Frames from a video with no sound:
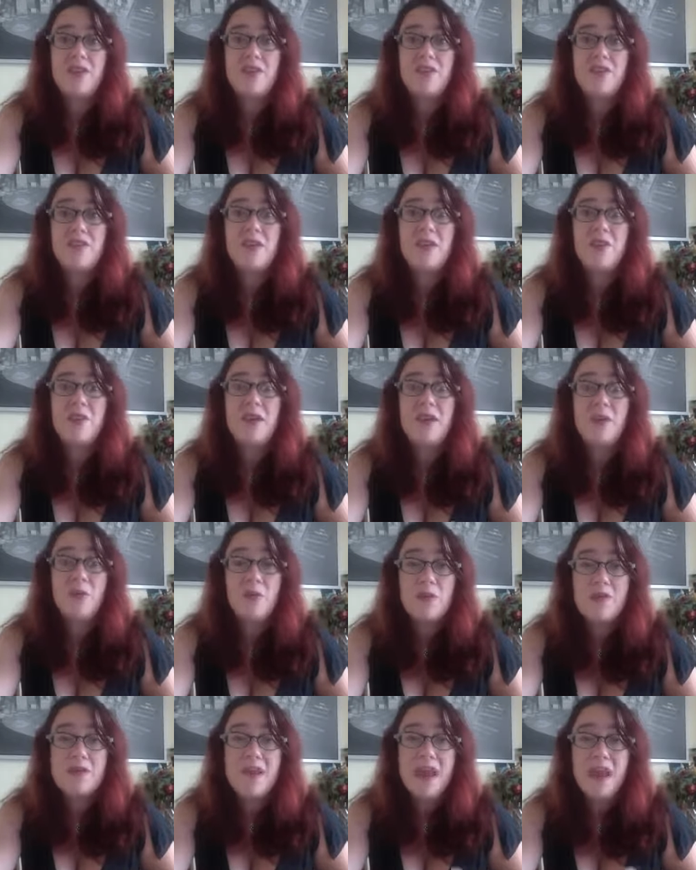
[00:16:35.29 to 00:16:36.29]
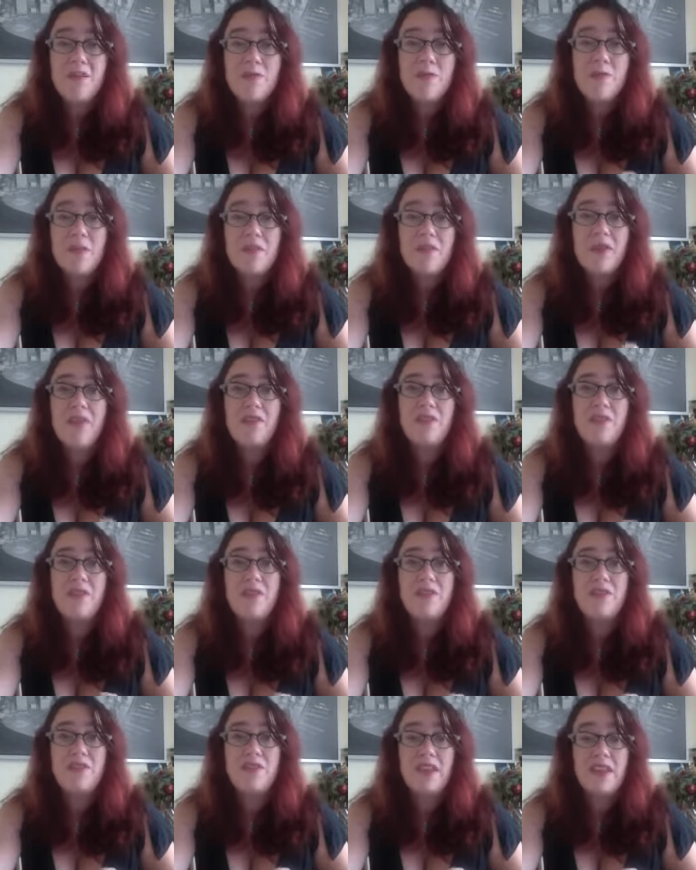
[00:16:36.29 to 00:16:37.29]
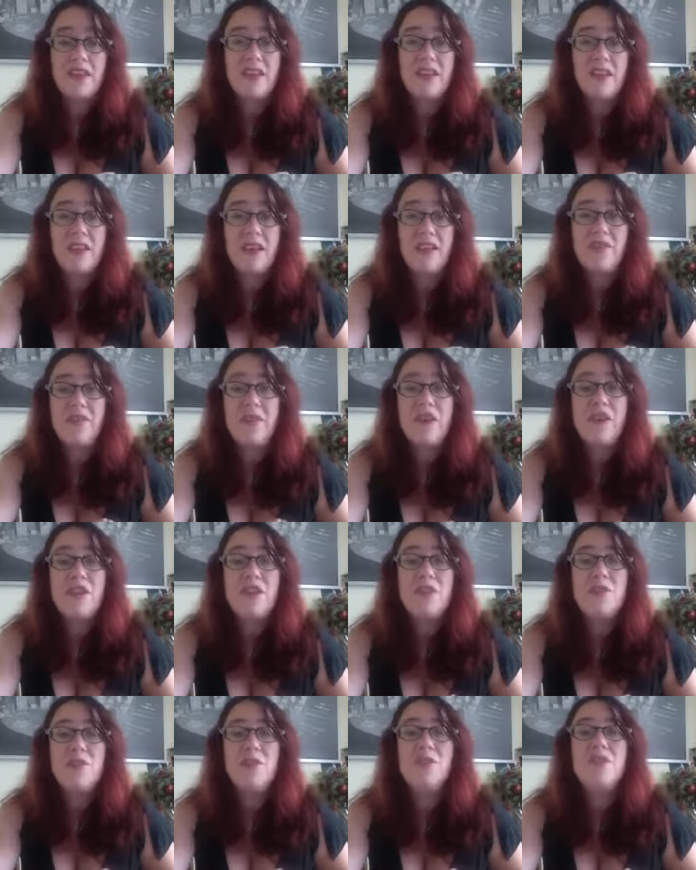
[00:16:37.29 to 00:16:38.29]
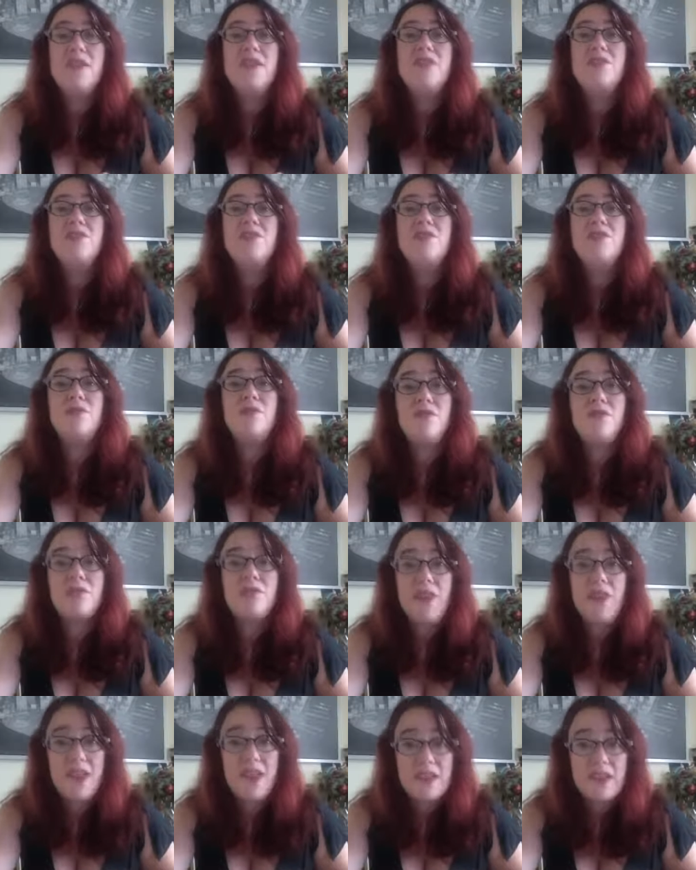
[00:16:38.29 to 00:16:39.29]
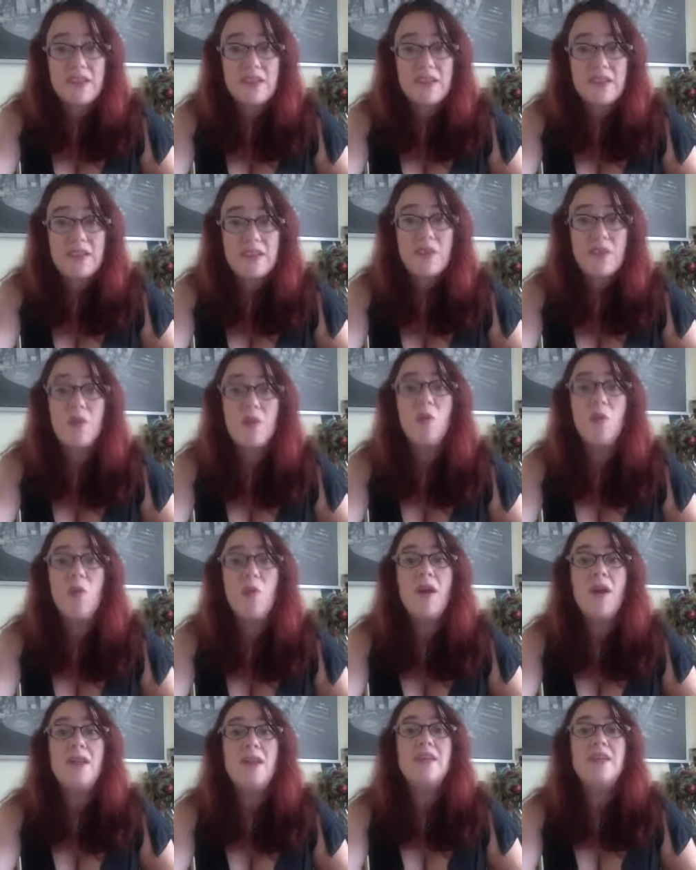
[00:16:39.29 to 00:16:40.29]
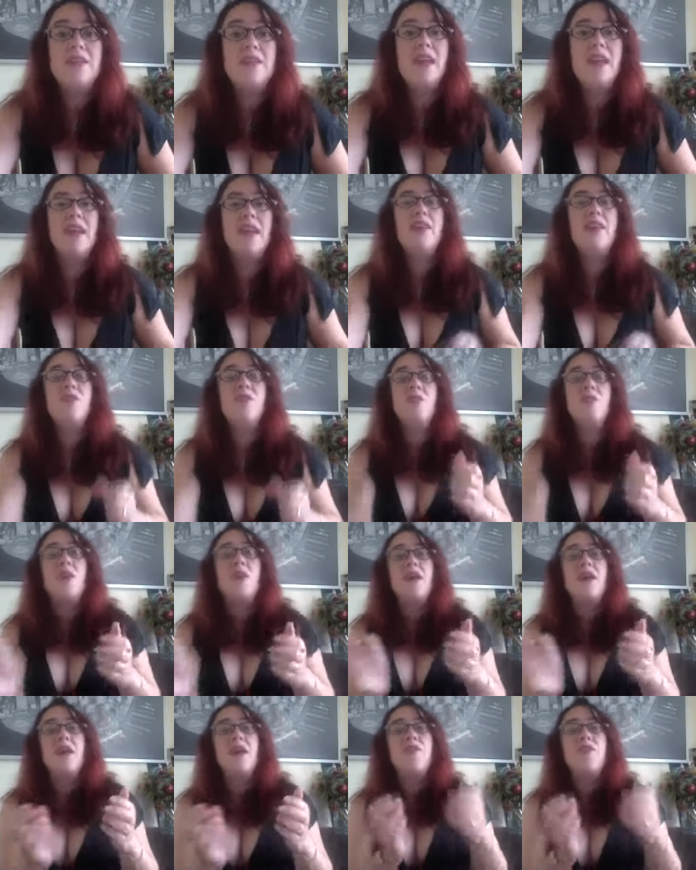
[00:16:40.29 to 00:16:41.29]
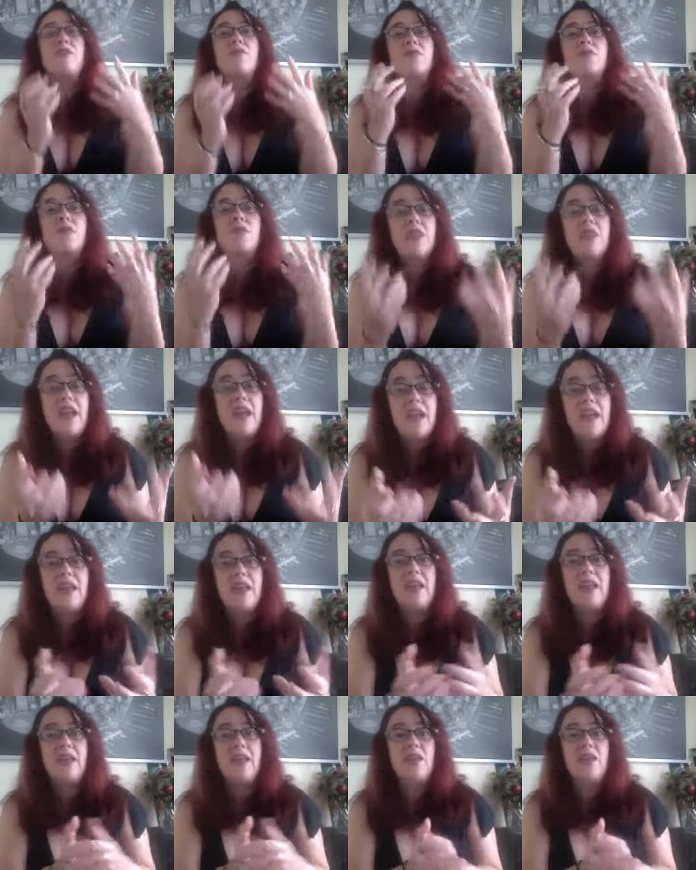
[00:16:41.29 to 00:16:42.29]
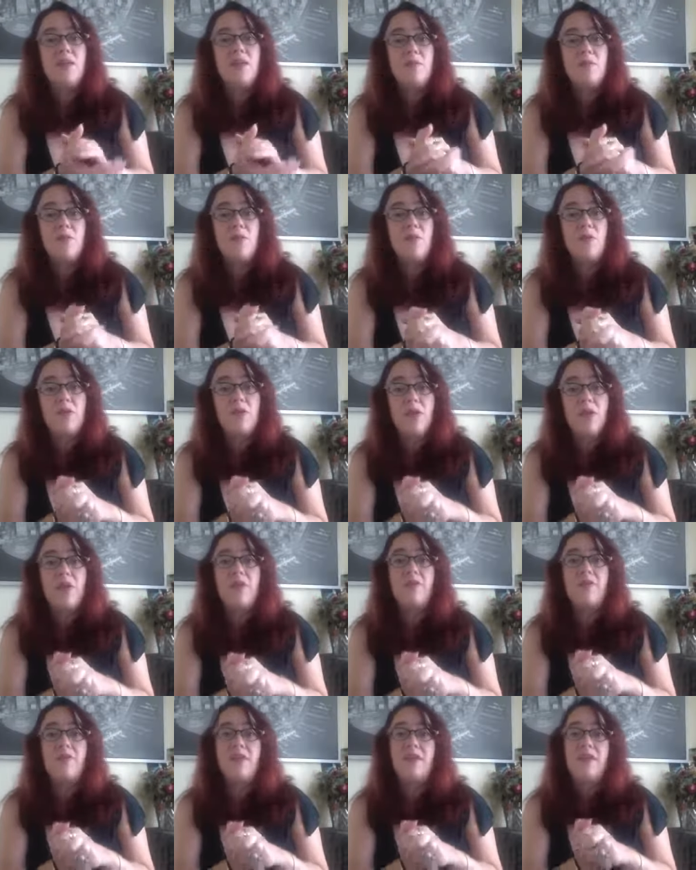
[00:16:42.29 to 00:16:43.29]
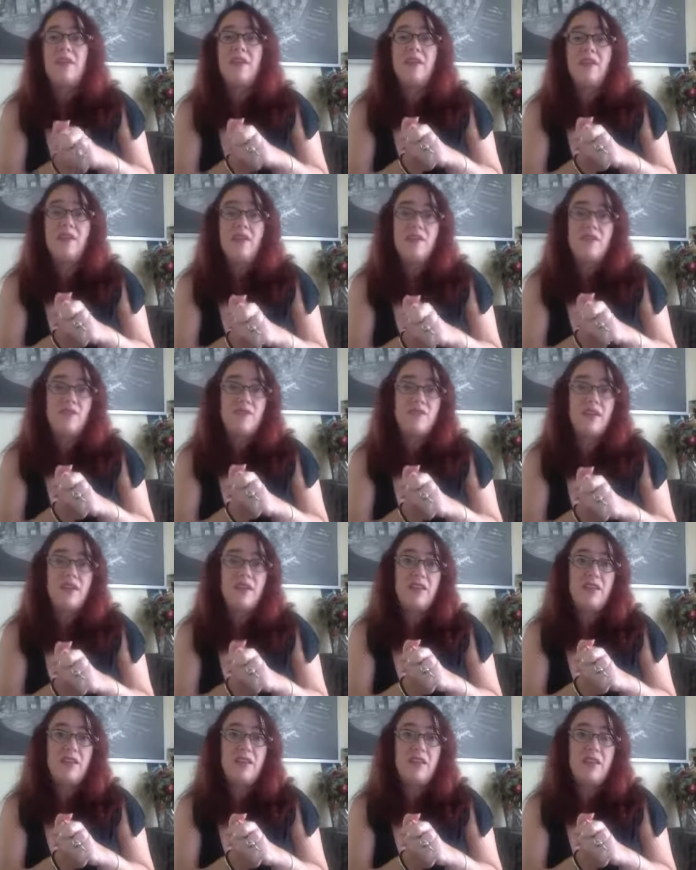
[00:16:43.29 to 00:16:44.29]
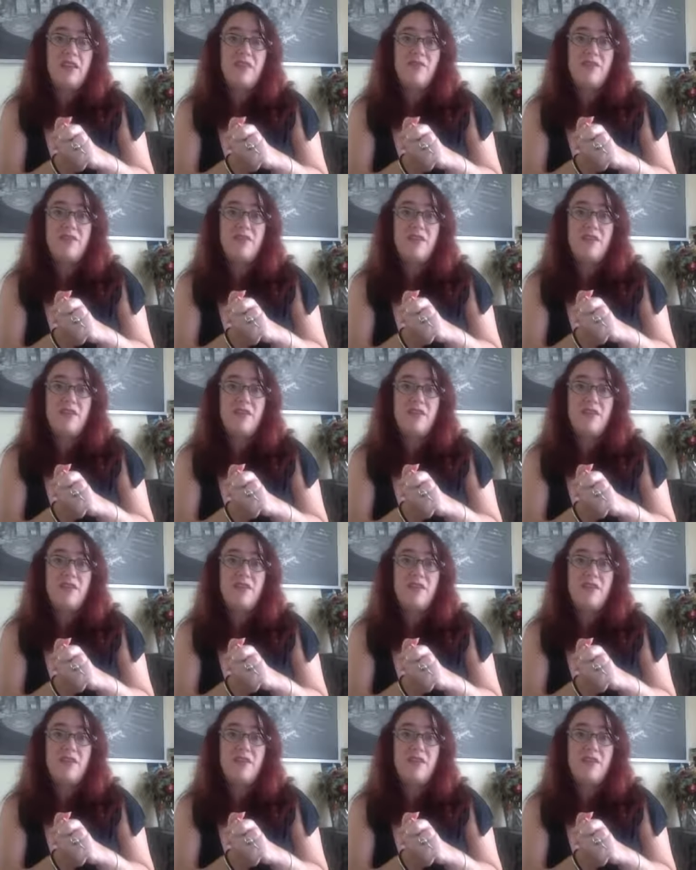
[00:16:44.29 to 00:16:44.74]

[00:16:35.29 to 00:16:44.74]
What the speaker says: So in order to have more love in your daily life, you will need to face what is getting in the way of creating more love in your daily life.